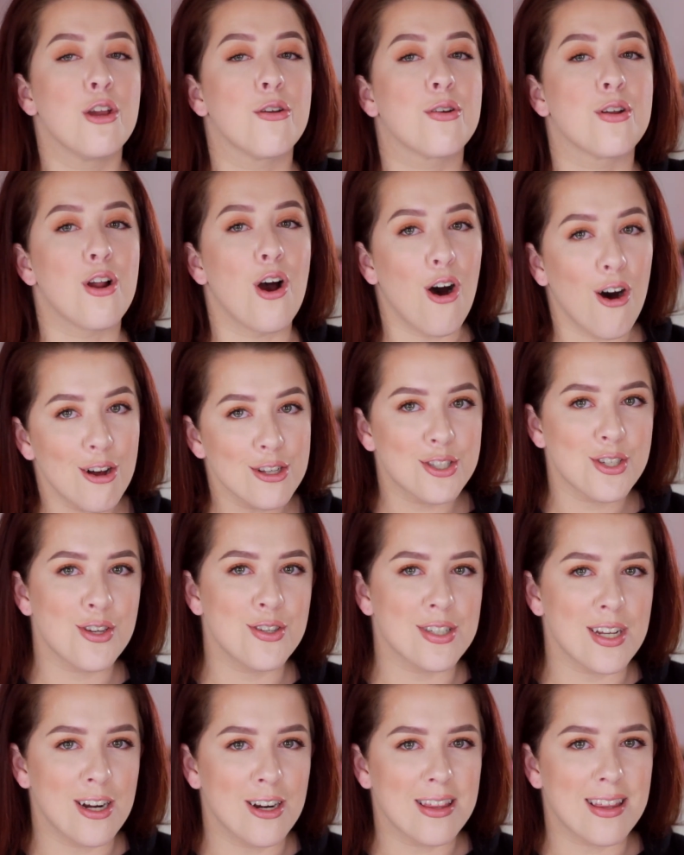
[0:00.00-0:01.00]
You can also
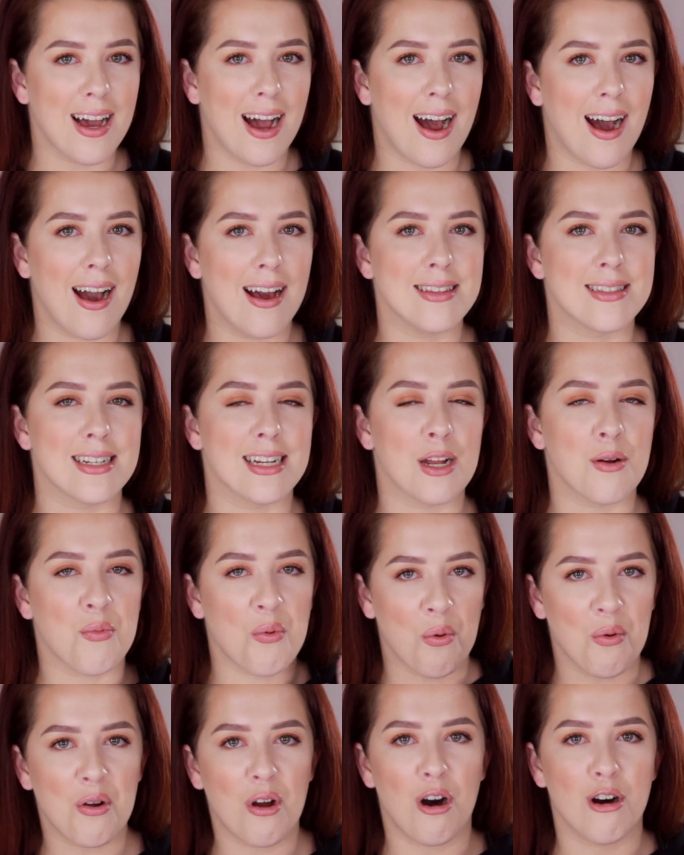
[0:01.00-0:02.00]
use it underneath the eyes, and
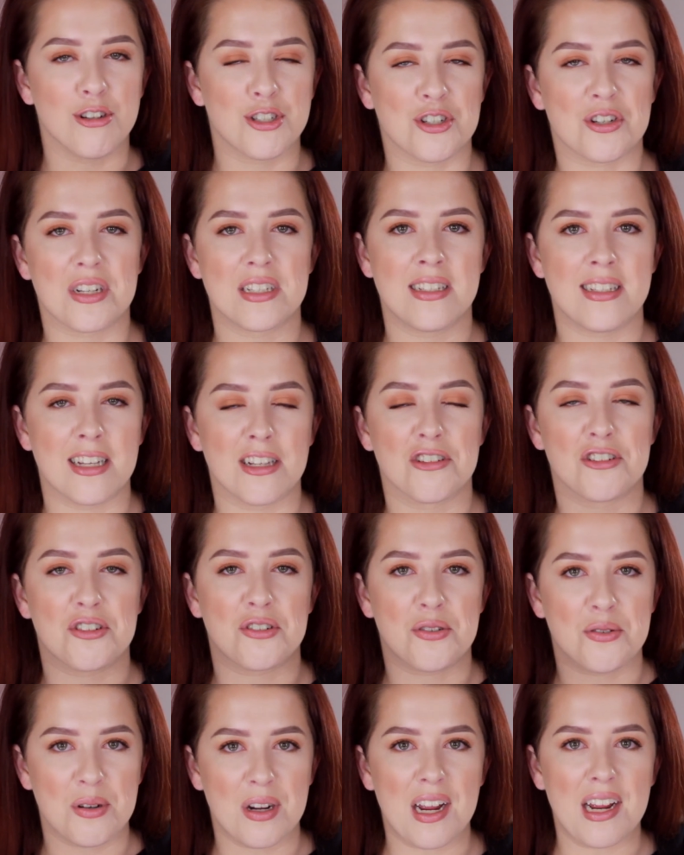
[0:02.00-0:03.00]
it won't cause your concealer
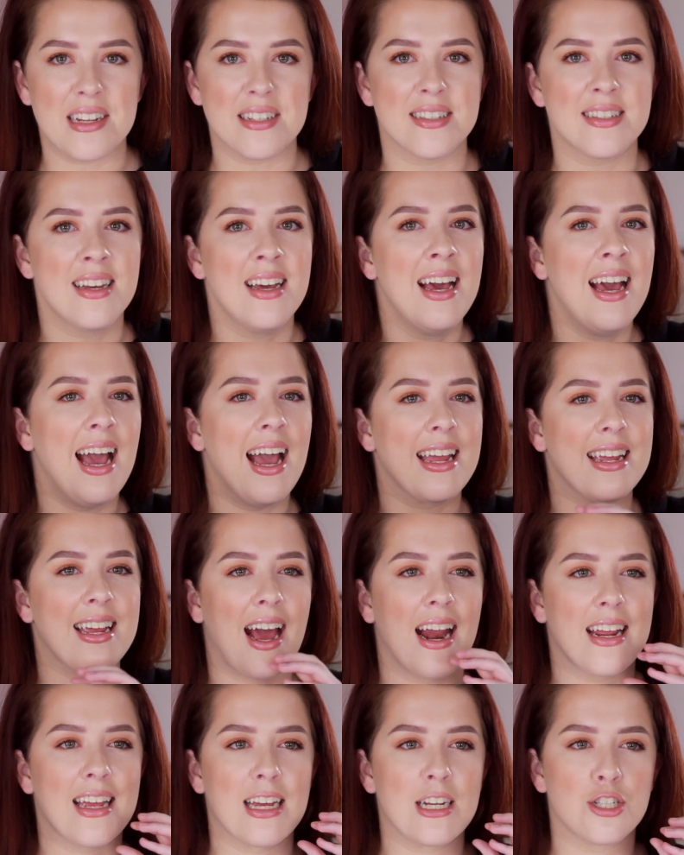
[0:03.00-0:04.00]
to crease and
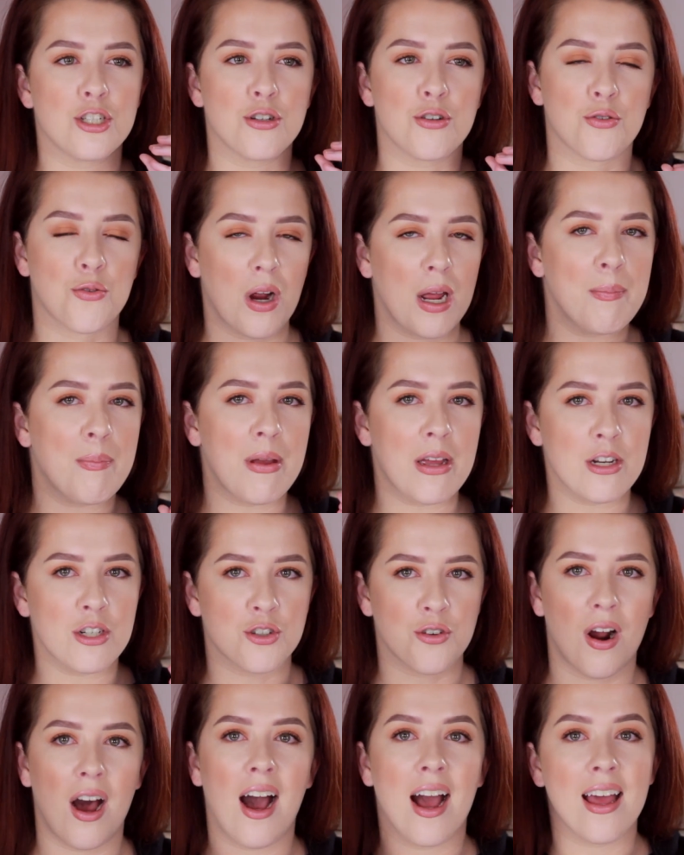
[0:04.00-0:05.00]
kind of get too crepey and
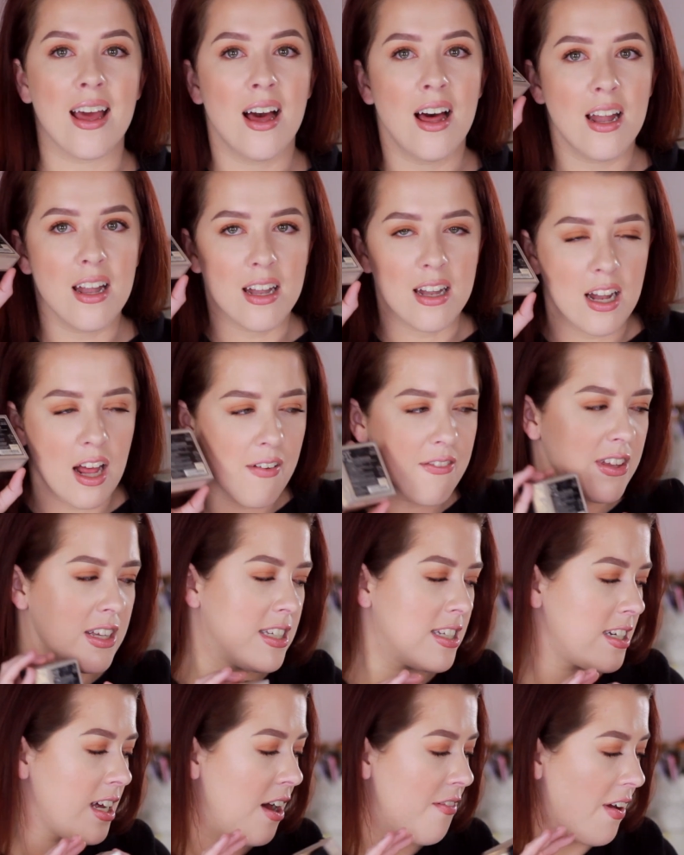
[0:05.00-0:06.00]
dry. Love
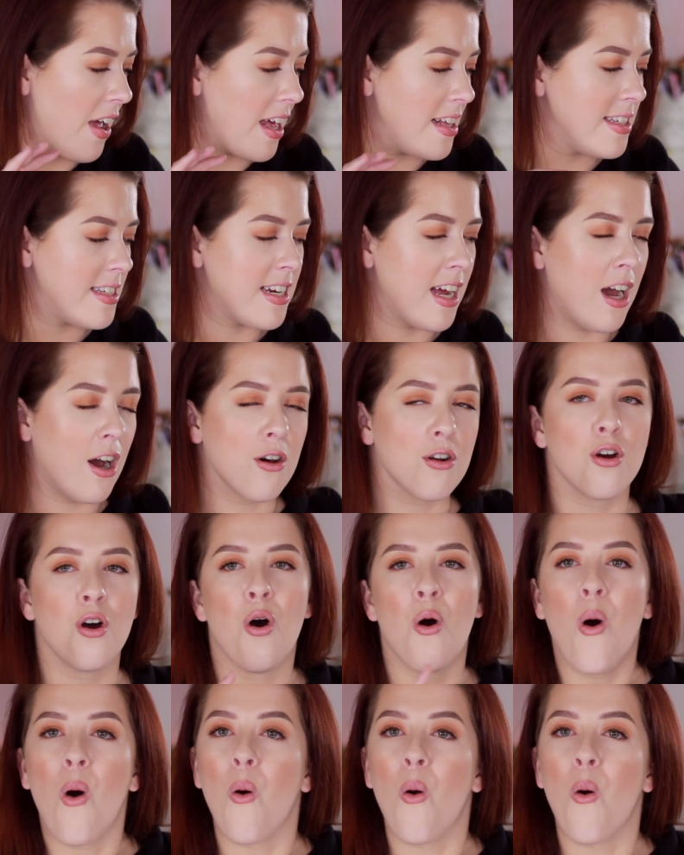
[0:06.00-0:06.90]
this stuff, hands down.